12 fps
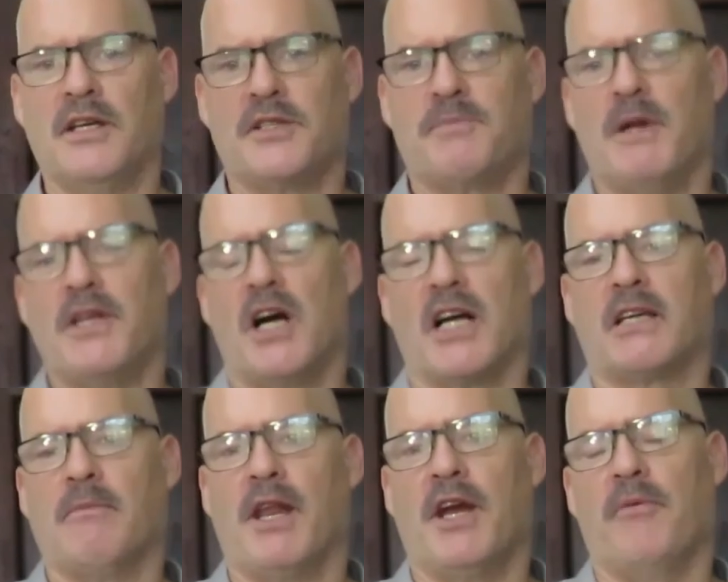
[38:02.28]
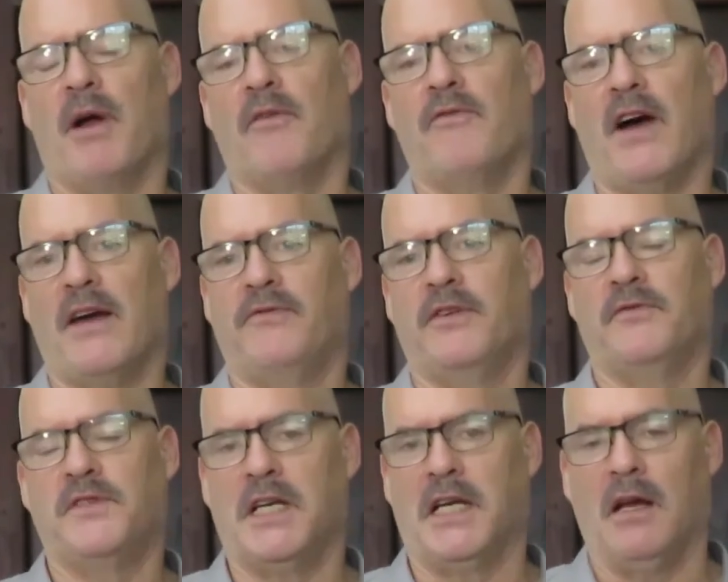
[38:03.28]
has been documented around
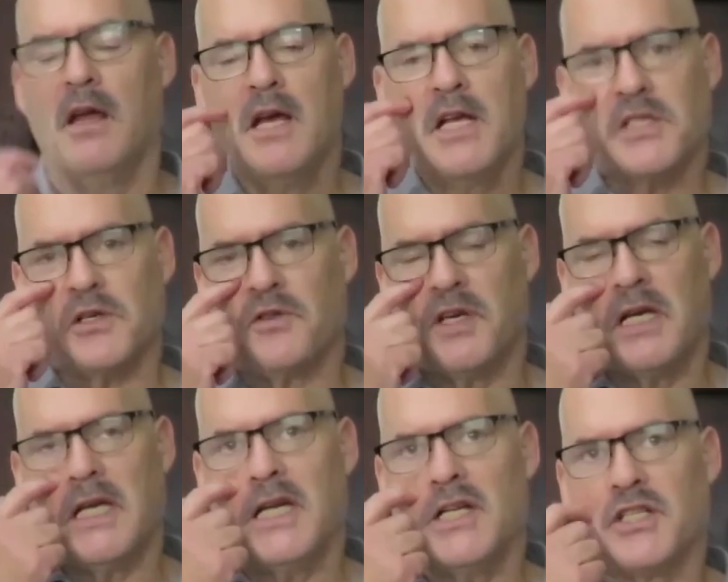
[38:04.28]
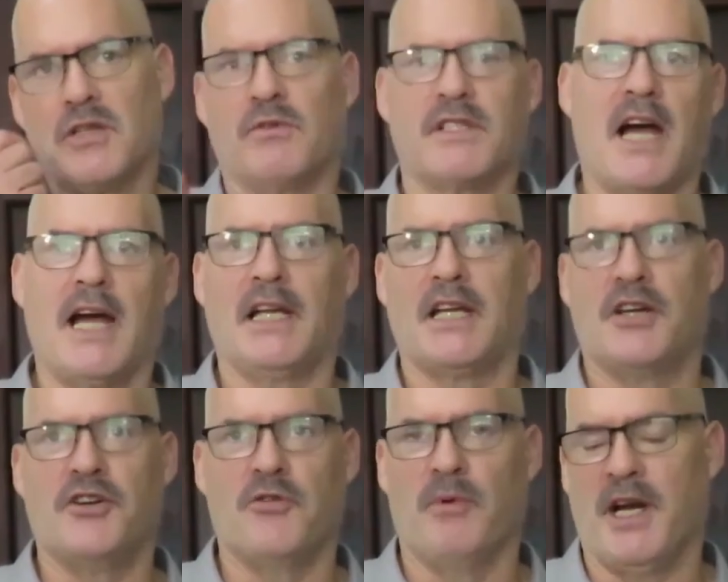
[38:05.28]
515. So the engine was highly
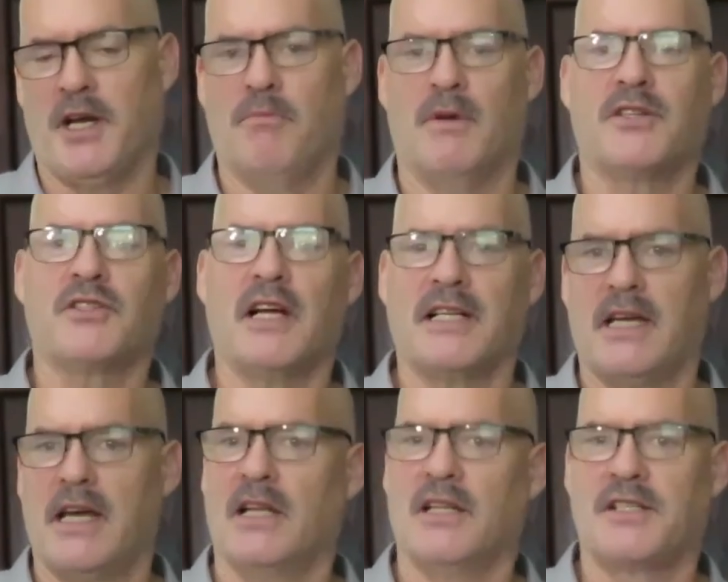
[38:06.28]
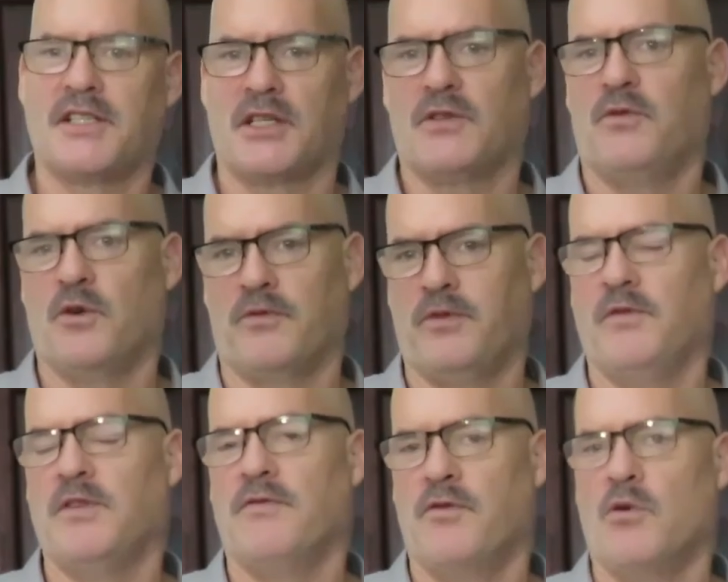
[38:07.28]
underrated, much like the LS6
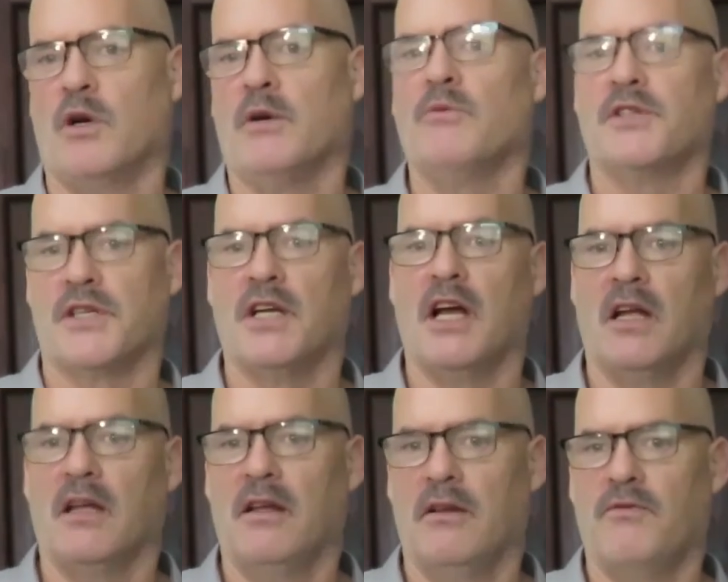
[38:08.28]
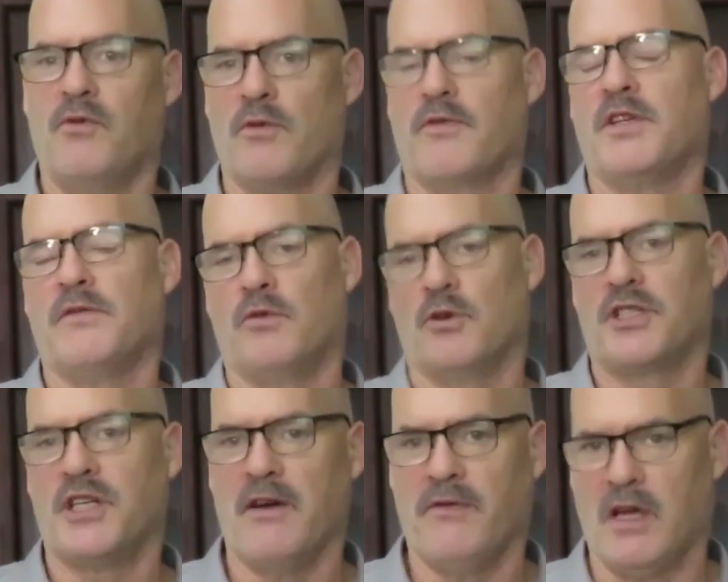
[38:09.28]
454. It was a 454
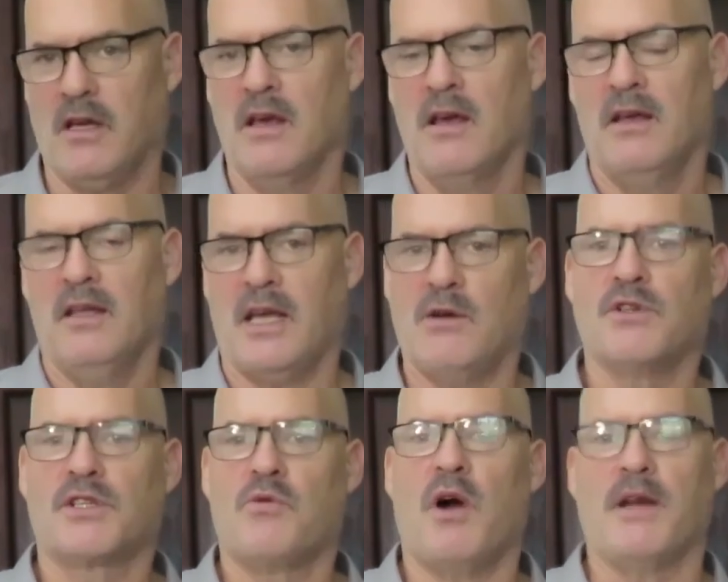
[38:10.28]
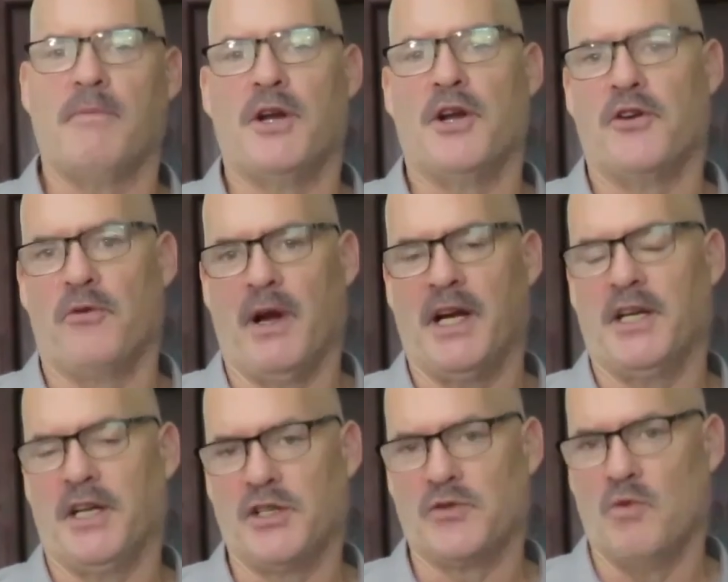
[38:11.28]
Chevy. It was quite a bit
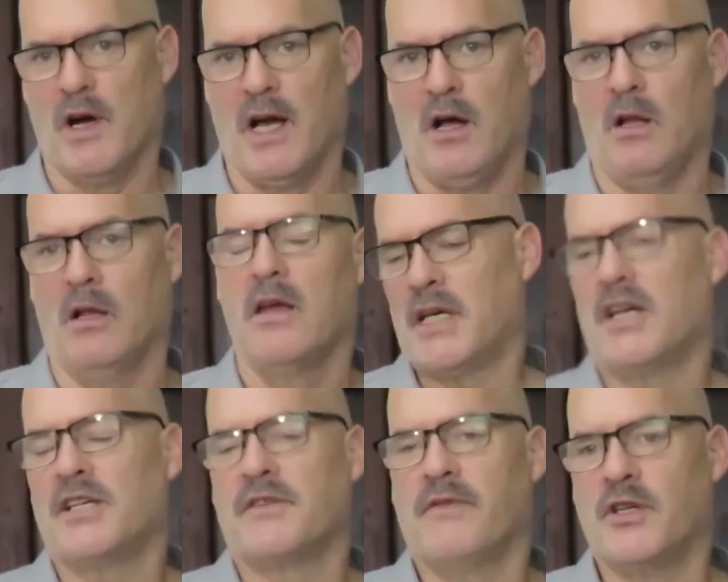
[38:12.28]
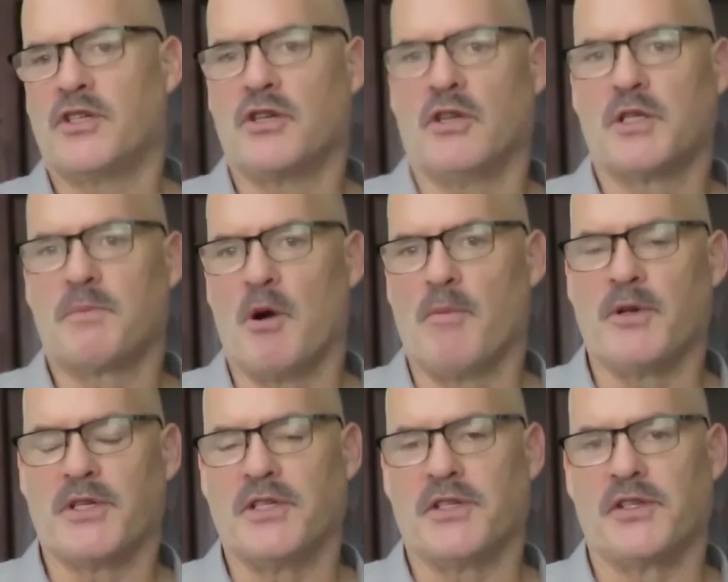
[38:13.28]
underrated as well. Because of insurance
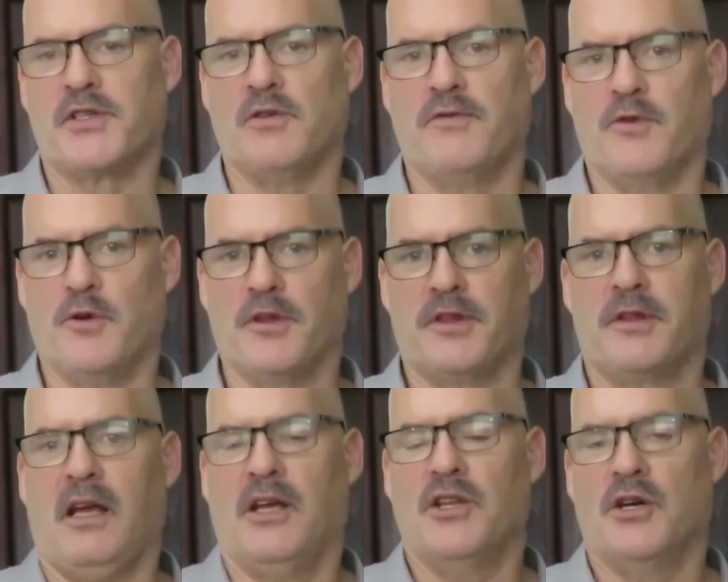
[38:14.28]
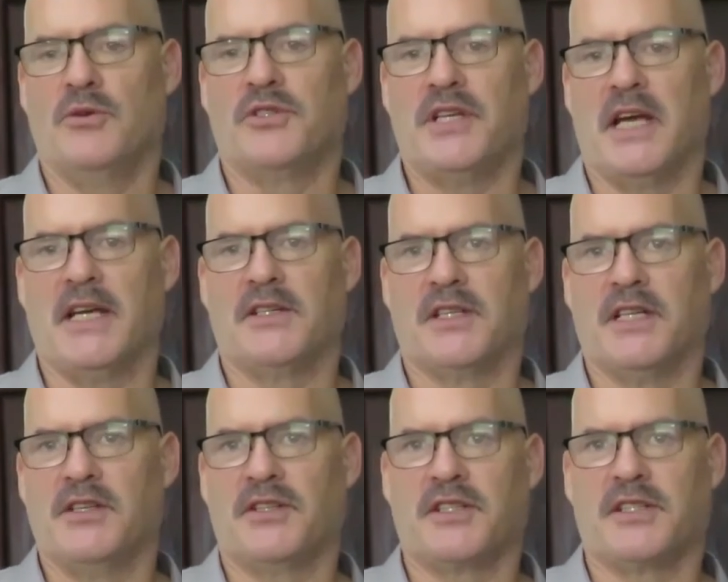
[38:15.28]
purposes and so forth, in those days
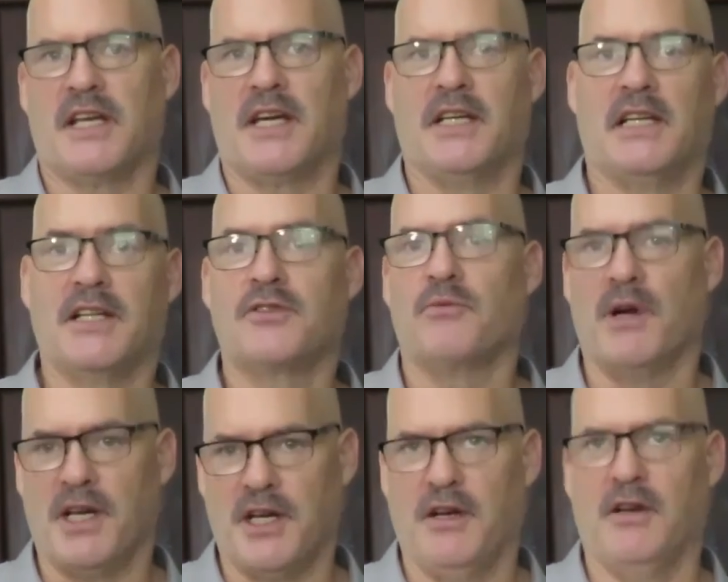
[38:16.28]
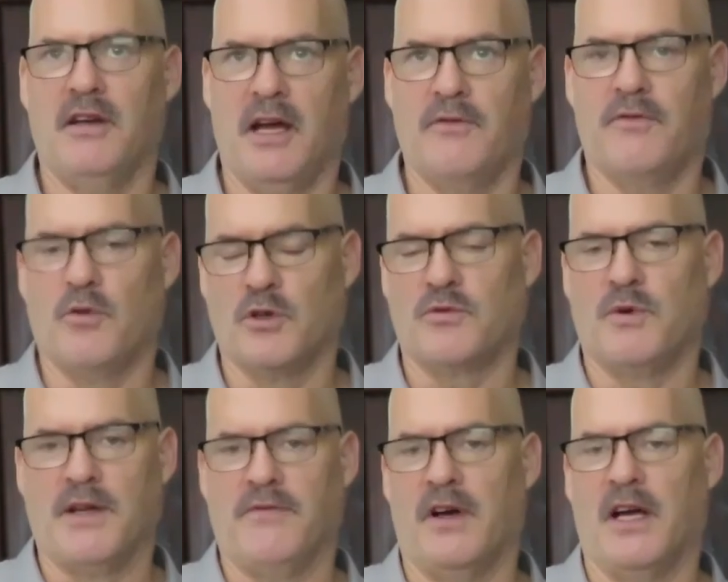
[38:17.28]
they just decided let's rate it at
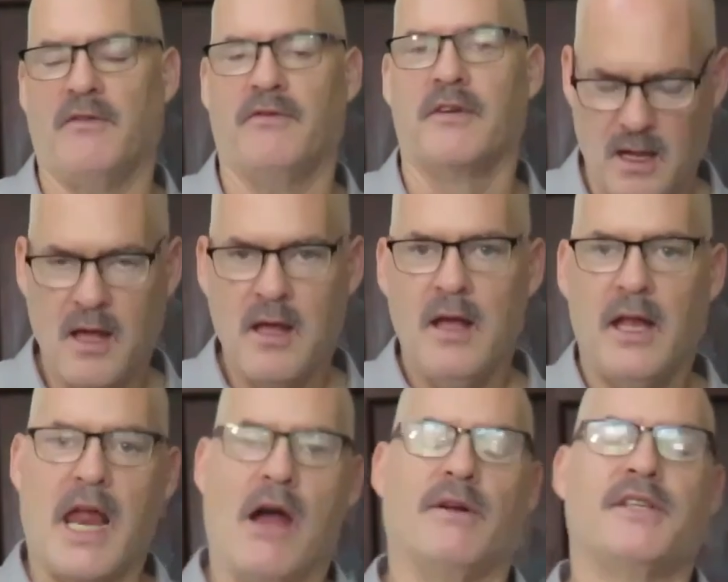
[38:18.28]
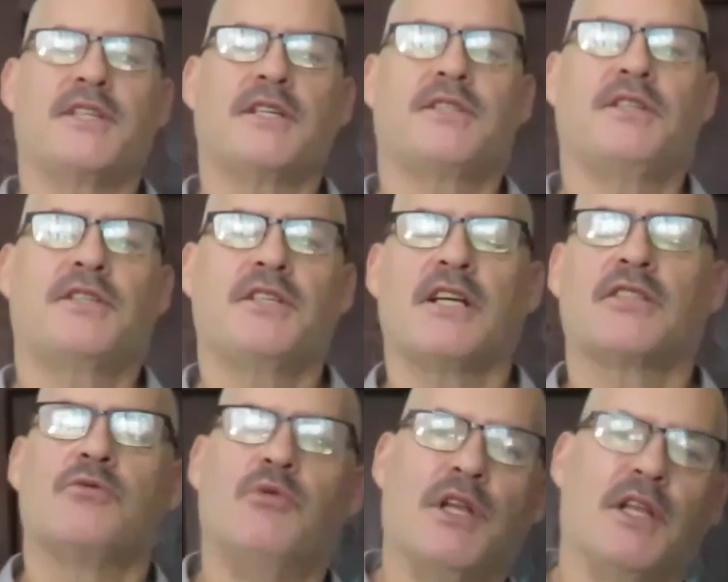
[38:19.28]
425. Now in
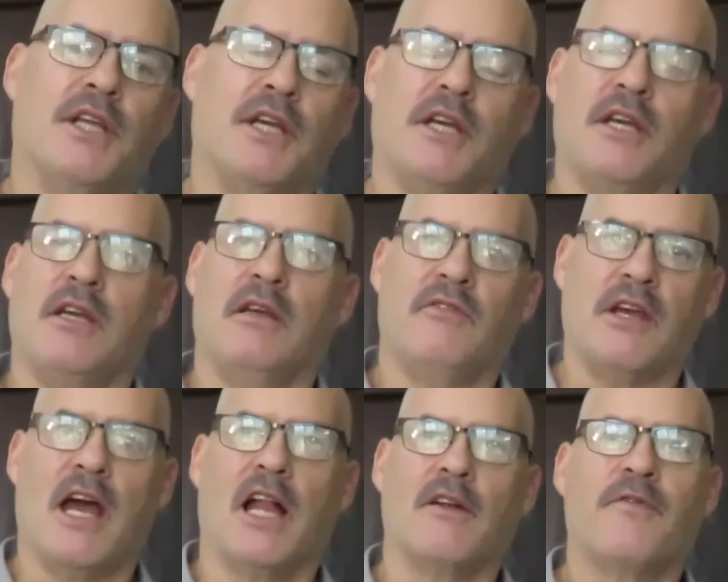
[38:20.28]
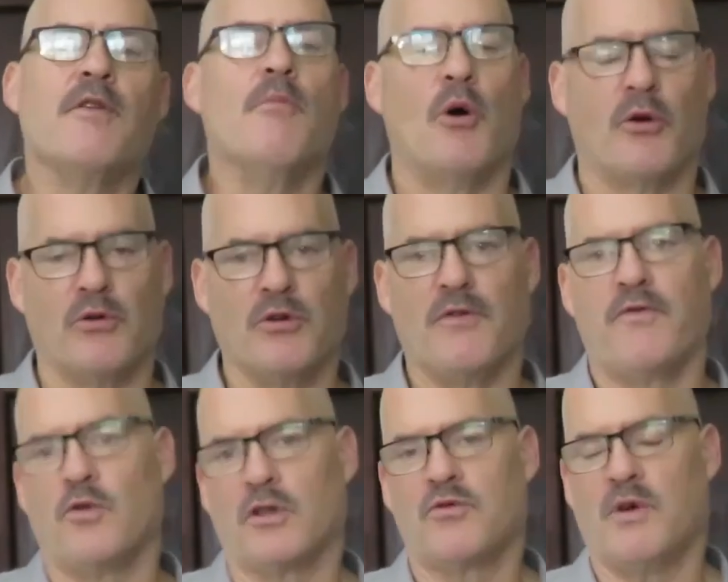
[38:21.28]
66, when the elephant motor or the
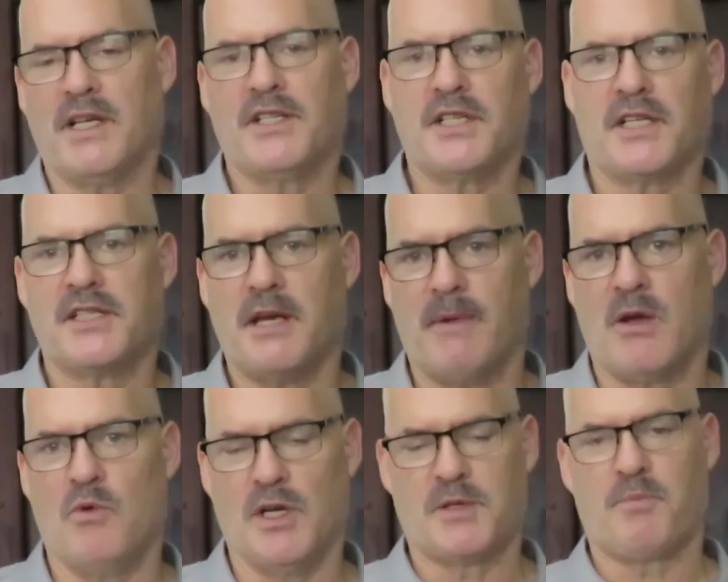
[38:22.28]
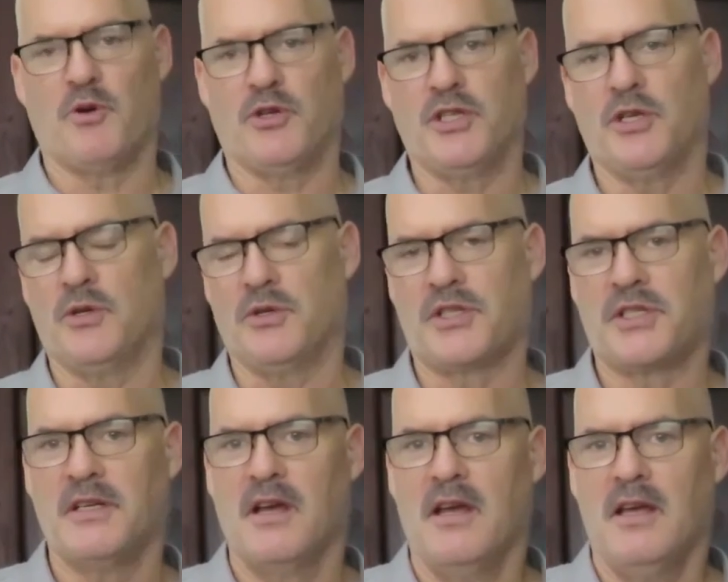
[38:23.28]
426 Hemi was produced,